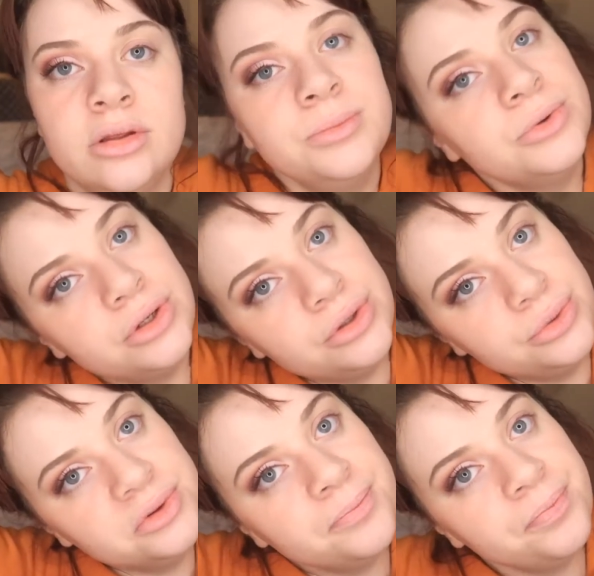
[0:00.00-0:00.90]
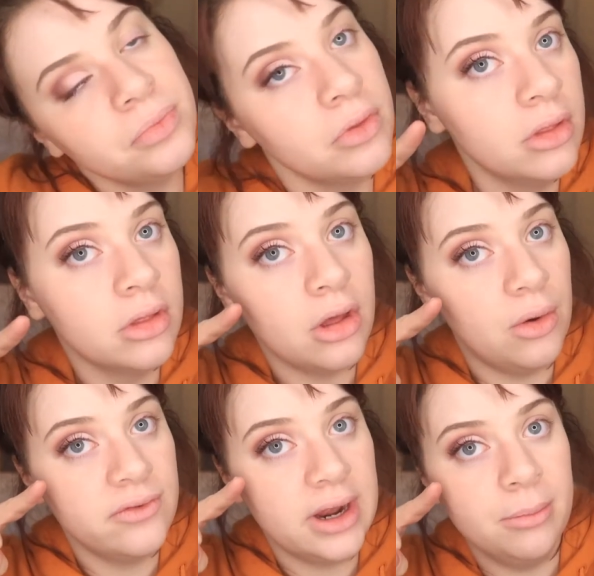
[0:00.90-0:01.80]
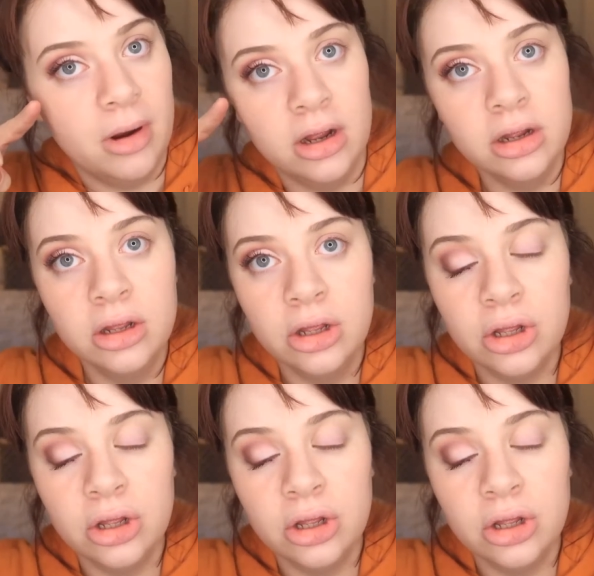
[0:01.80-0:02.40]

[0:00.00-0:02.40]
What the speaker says: I'm going to go off camera,